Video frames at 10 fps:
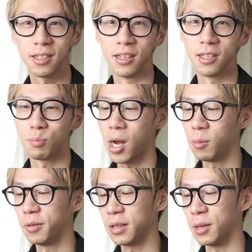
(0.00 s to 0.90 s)
is
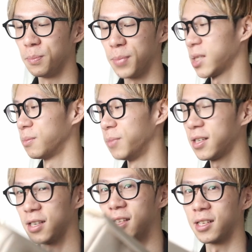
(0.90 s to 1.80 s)
probably the best bet.
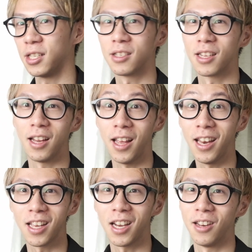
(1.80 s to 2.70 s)
And just get
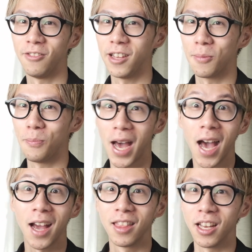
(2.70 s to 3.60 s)
any kind of like
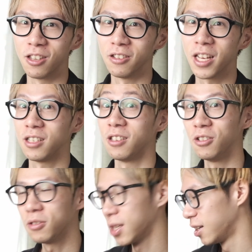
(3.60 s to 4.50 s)
bag that you like to
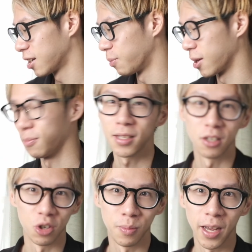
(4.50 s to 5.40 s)
use. It could be a
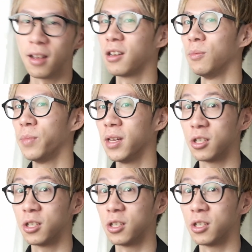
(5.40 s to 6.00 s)
messenger bag, it could be a